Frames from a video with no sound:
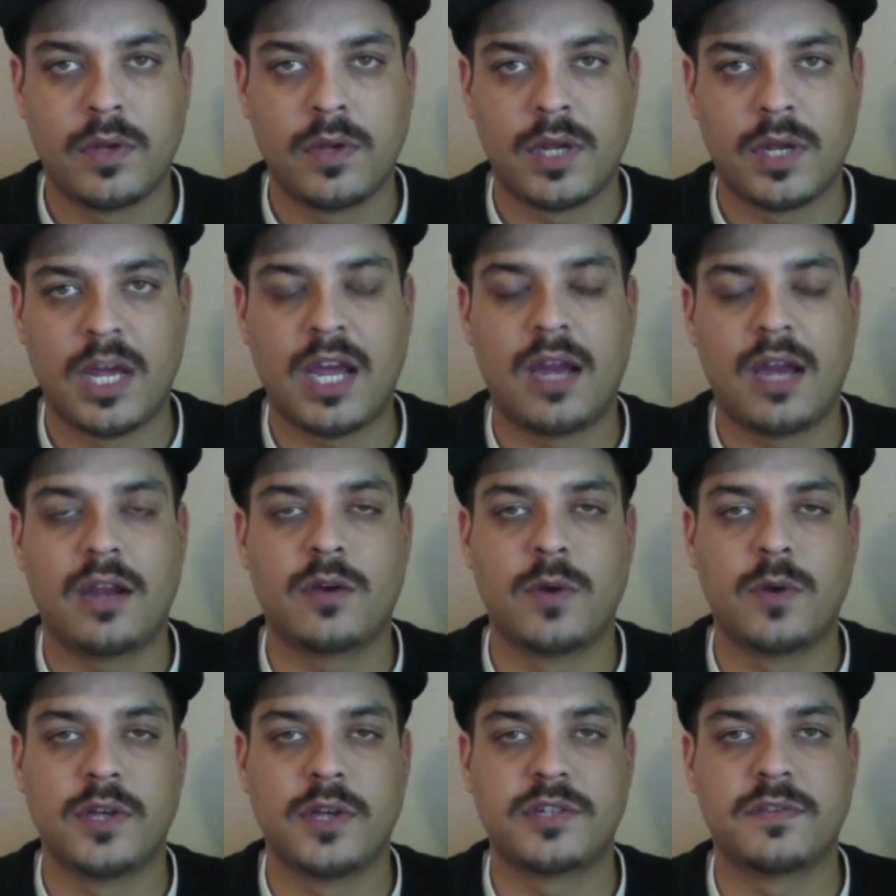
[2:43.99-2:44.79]
Now I got a
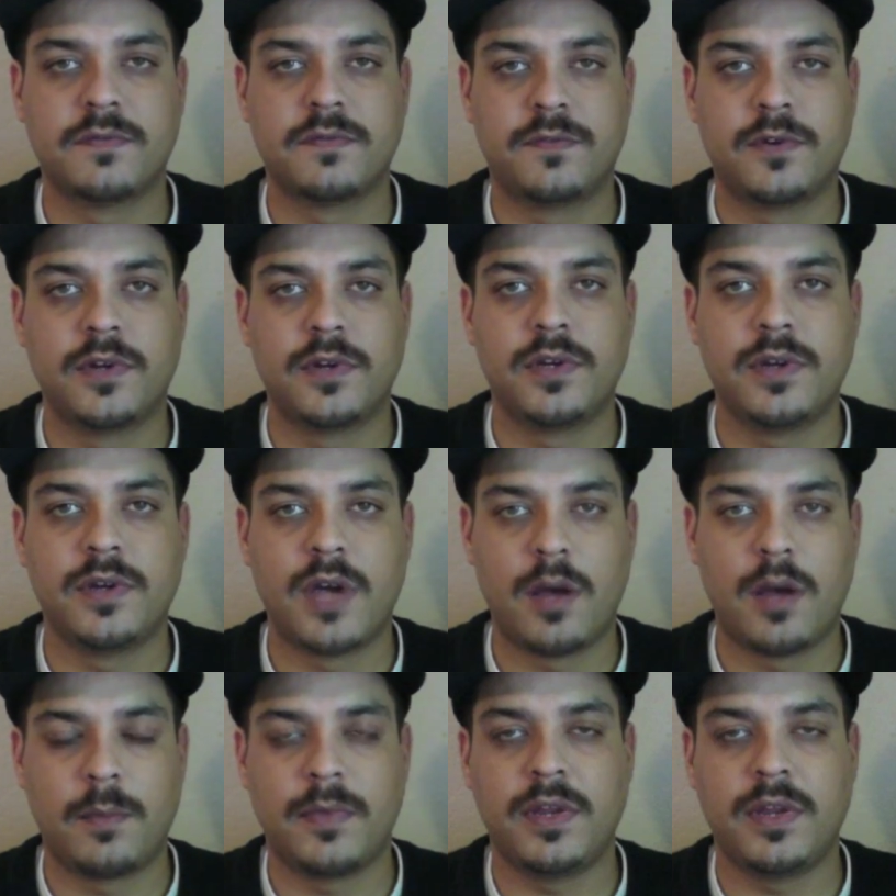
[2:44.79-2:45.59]
question for you.
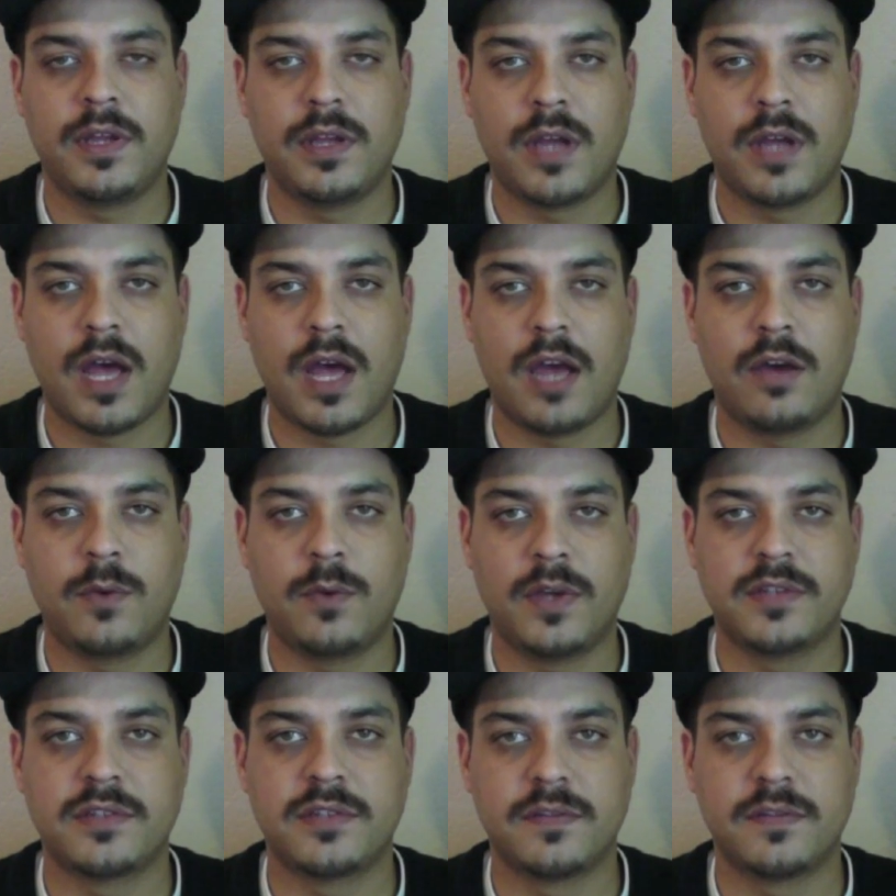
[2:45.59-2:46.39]
How many
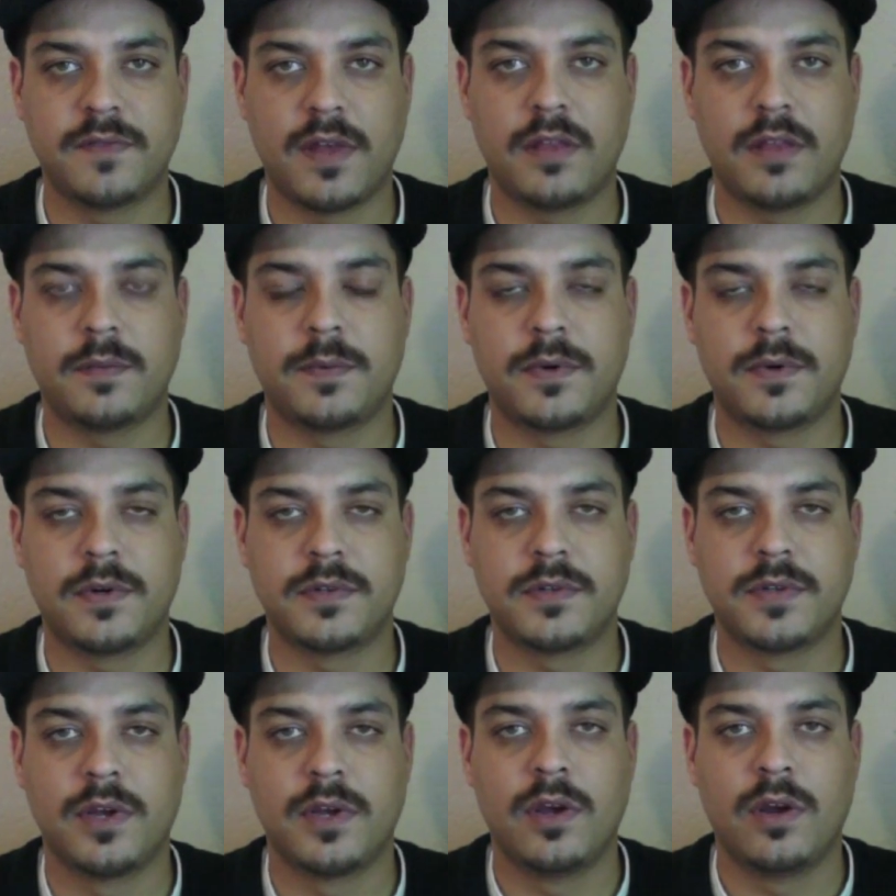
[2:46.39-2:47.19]
iOS
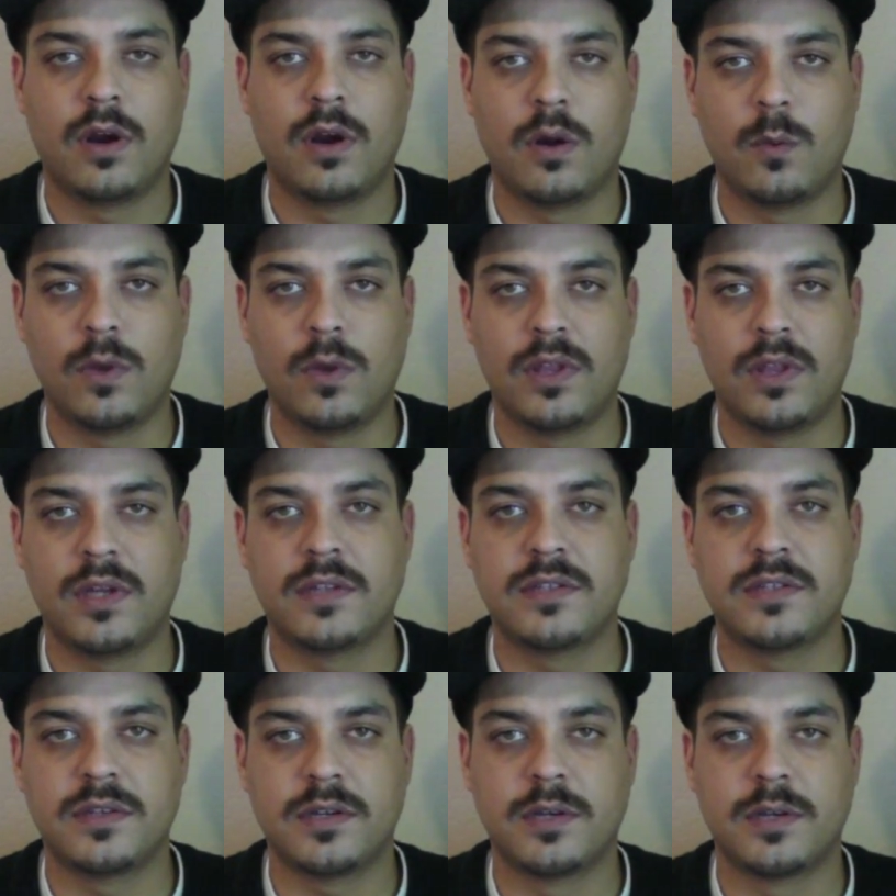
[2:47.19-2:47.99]
developers are
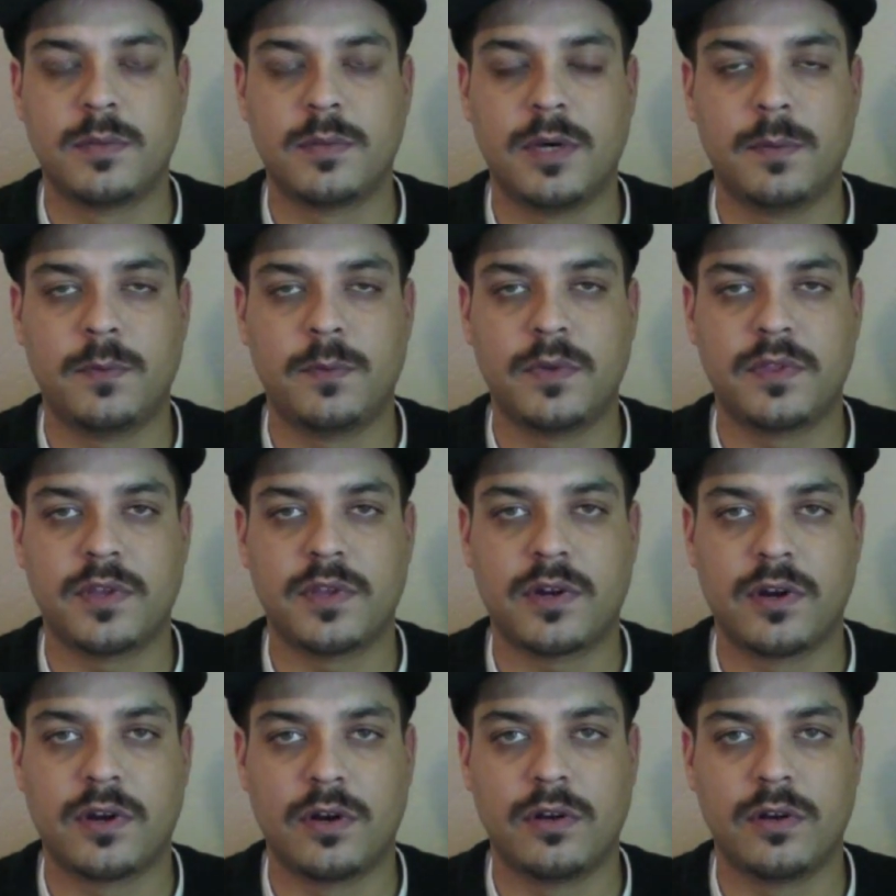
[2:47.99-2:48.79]
willing to come up with
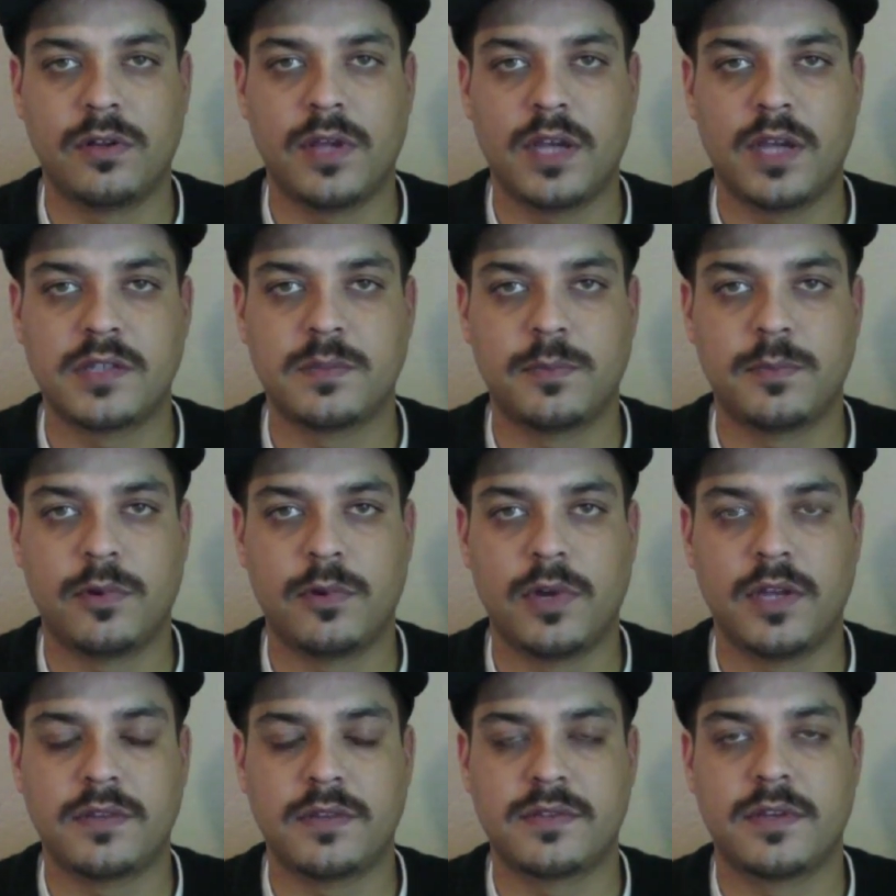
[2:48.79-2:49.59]
the kernel
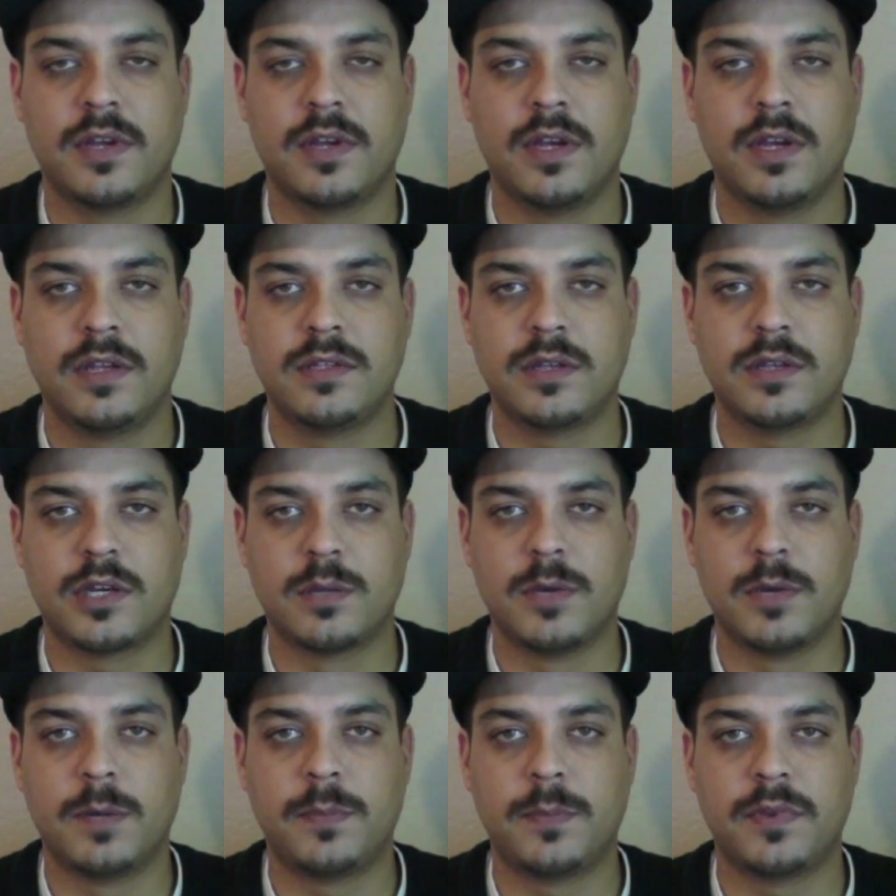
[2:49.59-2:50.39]
exploits to
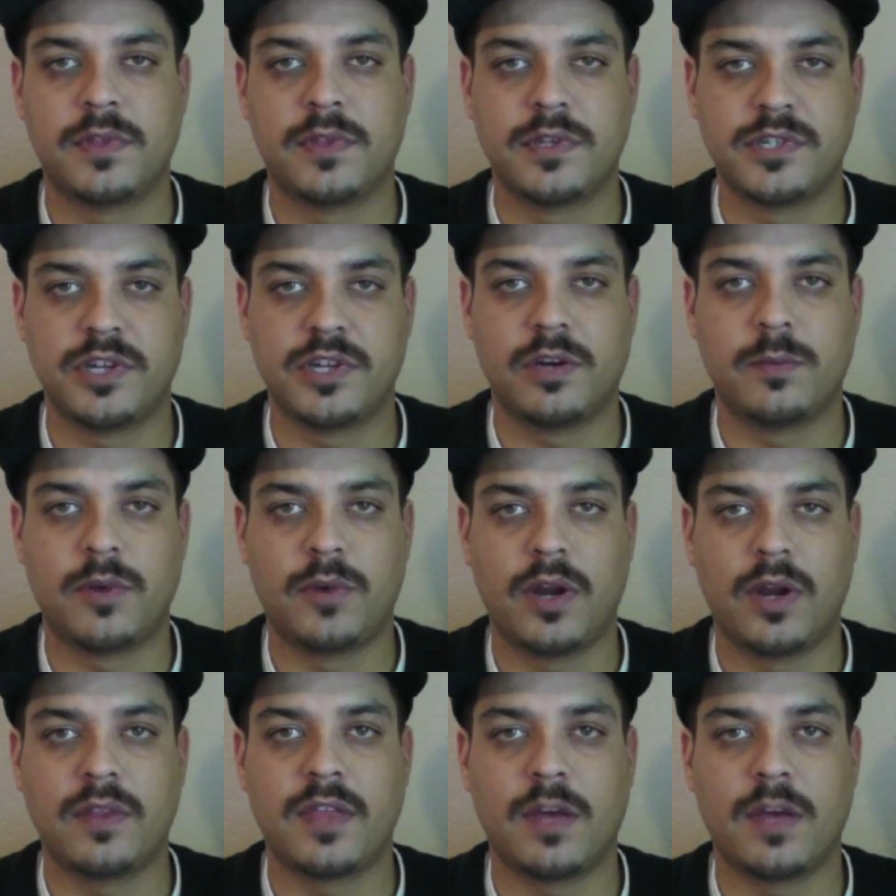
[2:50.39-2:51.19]
come up with the
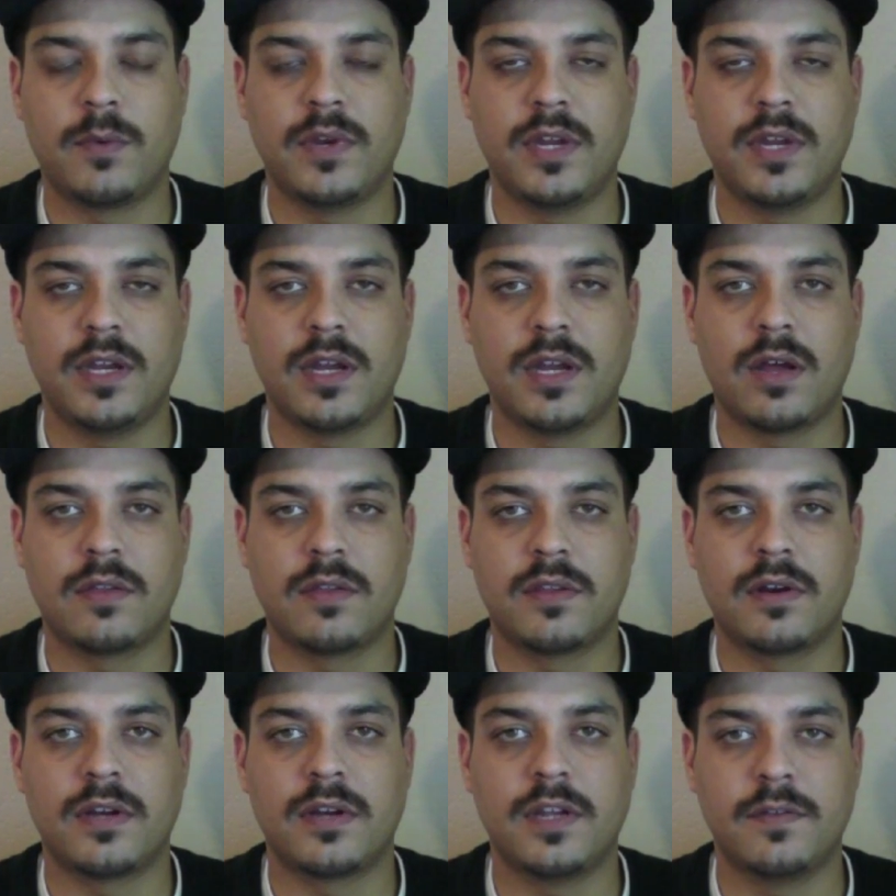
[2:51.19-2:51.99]
jailbreak that we need out there?